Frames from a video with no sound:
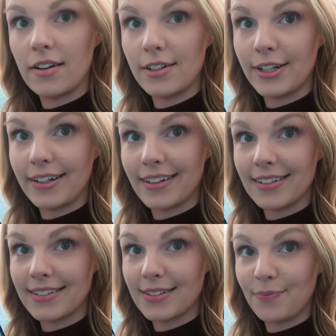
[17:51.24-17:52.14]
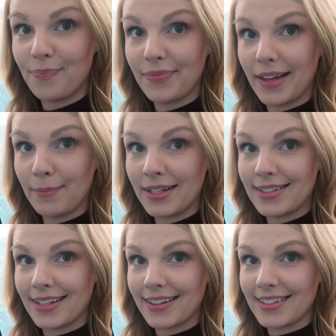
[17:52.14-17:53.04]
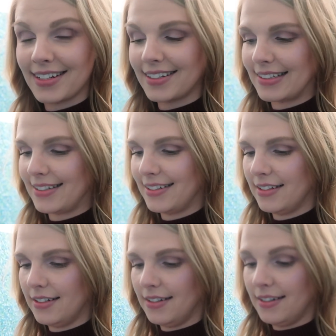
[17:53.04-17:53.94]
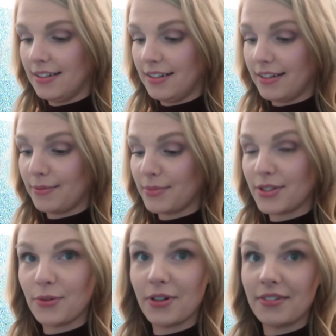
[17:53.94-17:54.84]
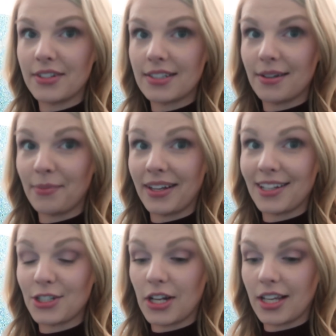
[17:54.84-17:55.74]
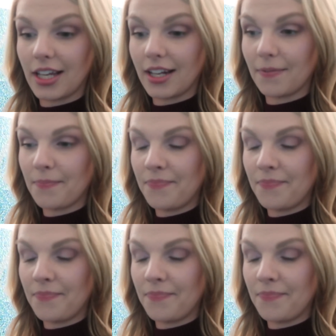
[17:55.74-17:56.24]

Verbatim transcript: All right guys, I'm gonna take the test. I am so nervous, I'm like shaking.